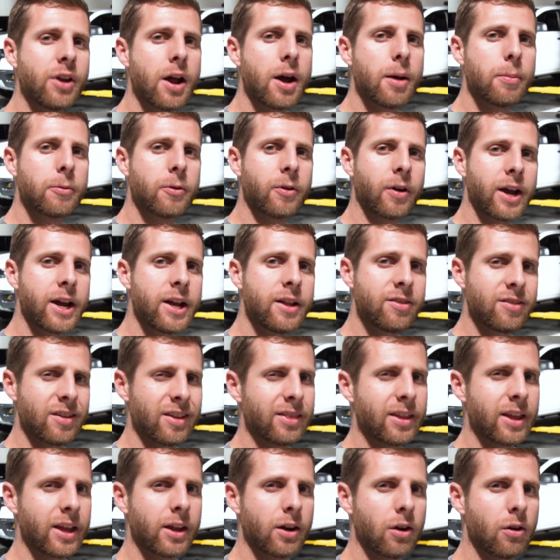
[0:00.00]
upgrades
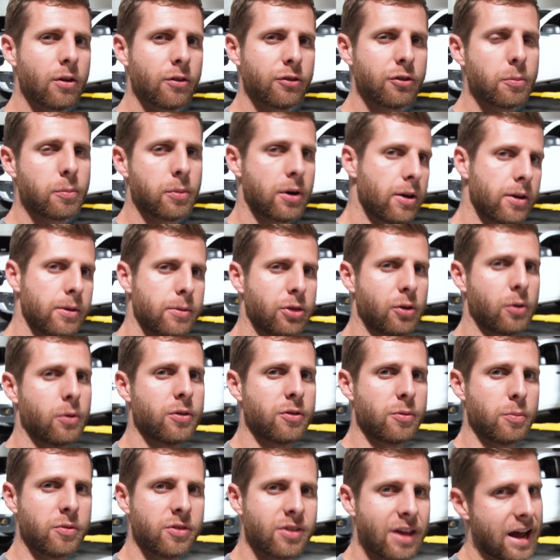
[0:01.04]
and then also probably throwing
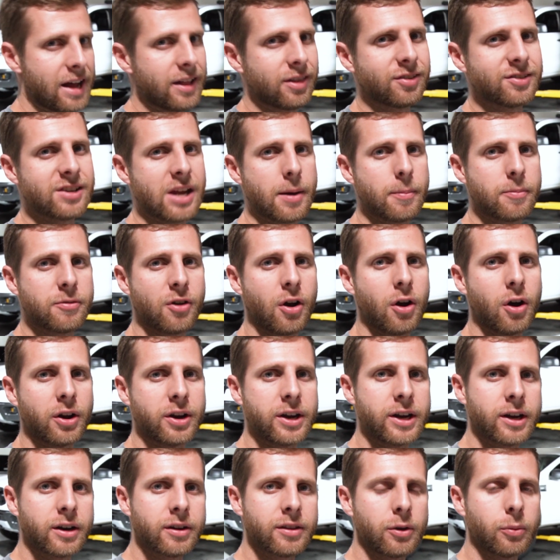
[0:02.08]
some side steps on
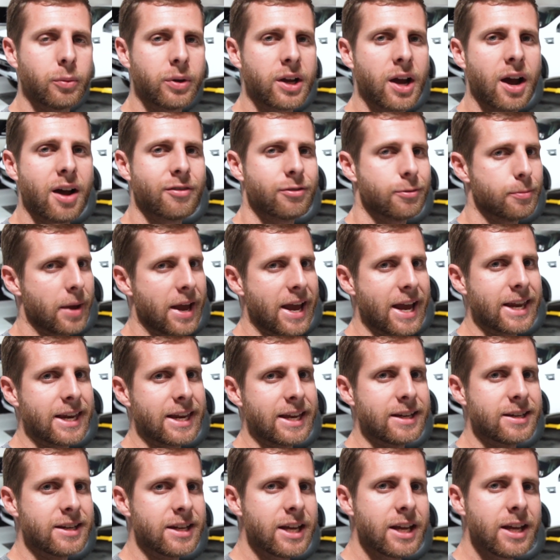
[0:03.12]
here that we got from
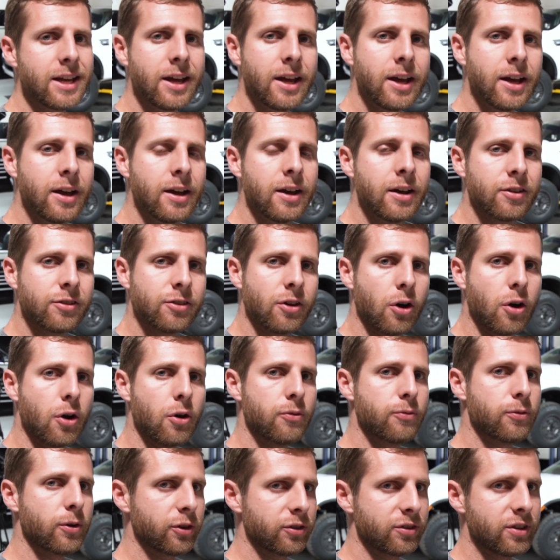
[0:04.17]
ADD. So
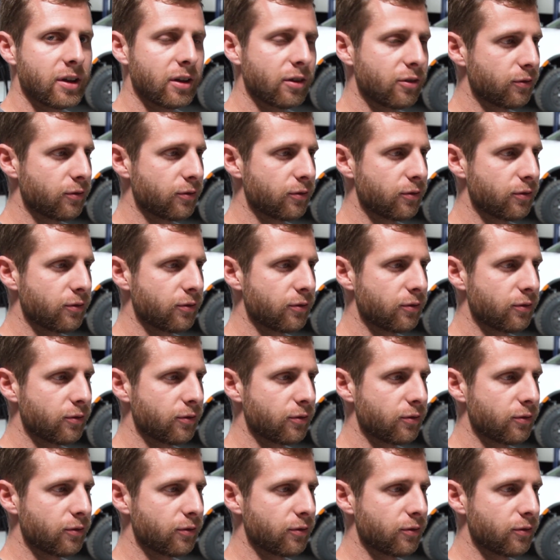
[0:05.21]
first things